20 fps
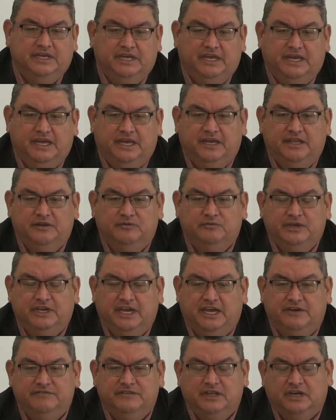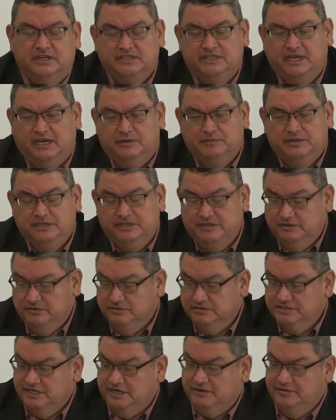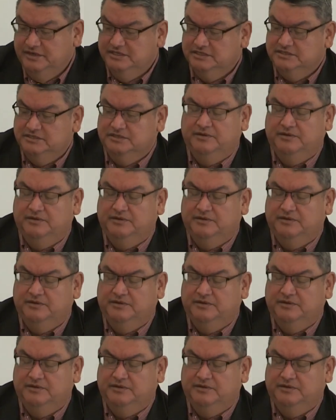and we have not tapped into those areas.